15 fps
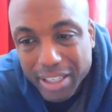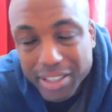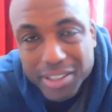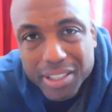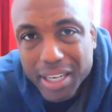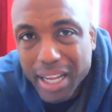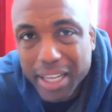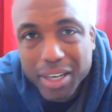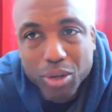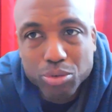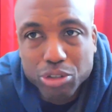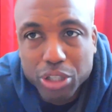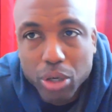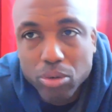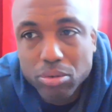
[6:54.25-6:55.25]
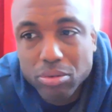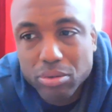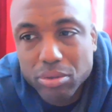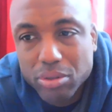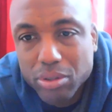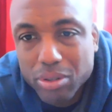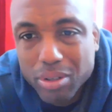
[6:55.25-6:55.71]
this shit ain't no
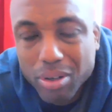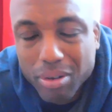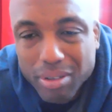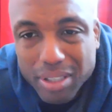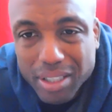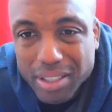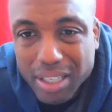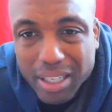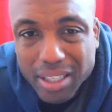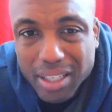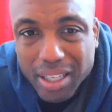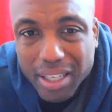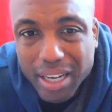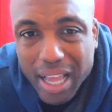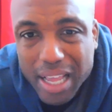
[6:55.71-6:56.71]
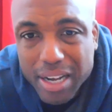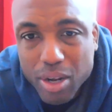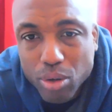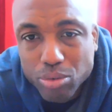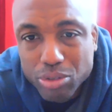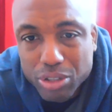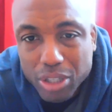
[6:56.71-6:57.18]
joke. You know, it ain't
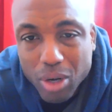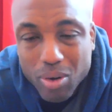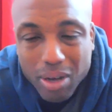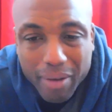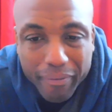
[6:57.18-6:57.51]
no joke.